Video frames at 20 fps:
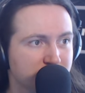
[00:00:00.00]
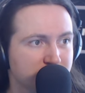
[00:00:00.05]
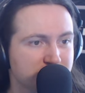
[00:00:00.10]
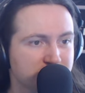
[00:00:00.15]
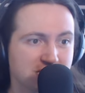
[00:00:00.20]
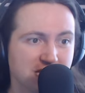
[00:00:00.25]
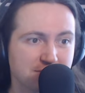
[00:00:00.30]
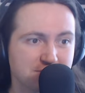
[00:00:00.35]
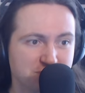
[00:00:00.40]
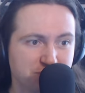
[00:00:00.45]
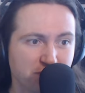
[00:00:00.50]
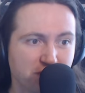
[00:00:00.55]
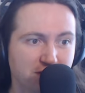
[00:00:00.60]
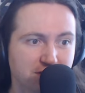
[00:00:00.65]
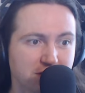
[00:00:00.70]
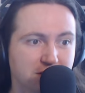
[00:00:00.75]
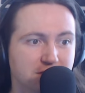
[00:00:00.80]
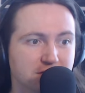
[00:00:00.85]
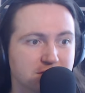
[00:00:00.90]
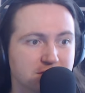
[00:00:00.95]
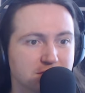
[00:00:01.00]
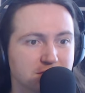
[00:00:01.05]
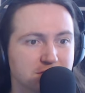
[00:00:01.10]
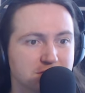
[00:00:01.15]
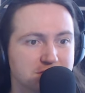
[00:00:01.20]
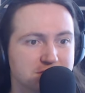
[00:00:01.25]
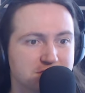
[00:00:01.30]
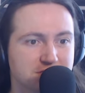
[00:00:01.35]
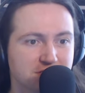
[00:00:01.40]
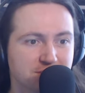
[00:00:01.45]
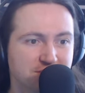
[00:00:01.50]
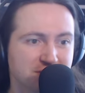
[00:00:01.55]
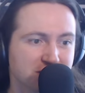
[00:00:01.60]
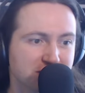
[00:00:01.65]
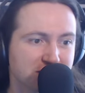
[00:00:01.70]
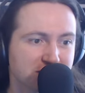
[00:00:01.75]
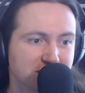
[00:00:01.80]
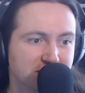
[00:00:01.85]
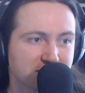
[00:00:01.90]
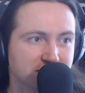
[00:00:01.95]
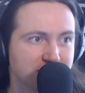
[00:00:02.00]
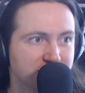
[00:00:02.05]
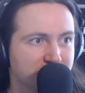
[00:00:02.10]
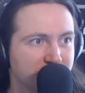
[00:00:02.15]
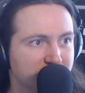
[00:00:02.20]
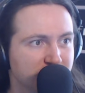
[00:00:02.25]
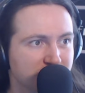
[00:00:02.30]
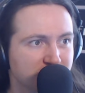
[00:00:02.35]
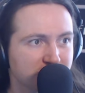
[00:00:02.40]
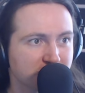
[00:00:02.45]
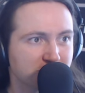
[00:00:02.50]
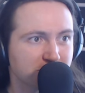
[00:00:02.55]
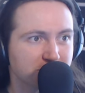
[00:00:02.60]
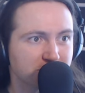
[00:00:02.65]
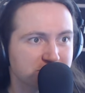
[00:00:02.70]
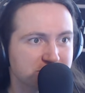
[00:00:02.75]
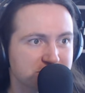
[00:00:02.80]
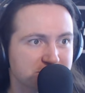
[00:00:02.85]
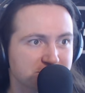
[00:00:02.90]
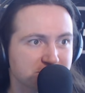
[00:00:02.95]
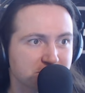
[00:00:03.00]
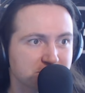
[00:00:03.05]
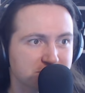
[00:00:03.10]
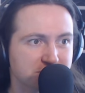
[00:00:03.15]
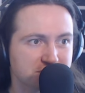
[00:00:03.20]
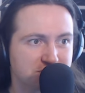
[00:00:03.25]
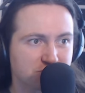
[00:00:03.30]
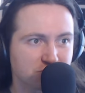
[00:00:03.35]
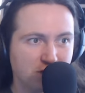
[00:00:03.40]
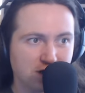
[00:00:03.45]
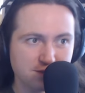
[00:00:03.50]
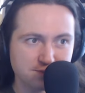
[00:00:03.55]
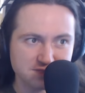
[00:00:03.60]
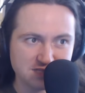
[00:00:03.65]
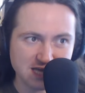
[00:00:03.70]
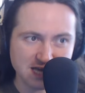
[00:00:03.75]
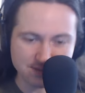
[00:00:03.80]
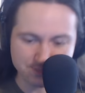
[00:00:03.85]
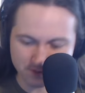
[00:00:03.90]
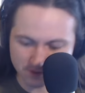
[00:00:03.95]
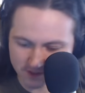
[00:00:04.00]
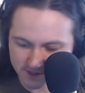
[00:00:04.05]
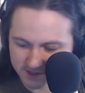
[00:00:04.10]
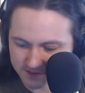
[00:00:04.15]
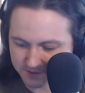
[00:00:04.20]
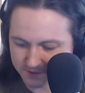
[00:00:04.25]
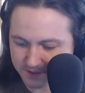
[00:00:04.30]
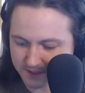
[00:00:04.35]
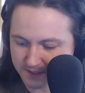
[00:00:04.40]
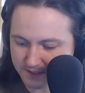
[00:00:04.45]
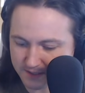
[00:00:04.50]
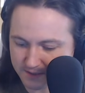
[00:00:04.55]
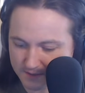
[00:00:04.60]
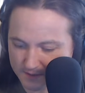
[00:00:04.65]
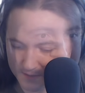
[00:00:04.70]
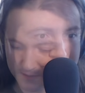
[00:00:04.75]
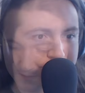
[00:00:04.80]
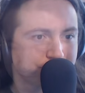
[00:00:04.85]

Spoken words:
Sam's brother, who has appeared in a couple of his films, is Rob Tappert on Twitter.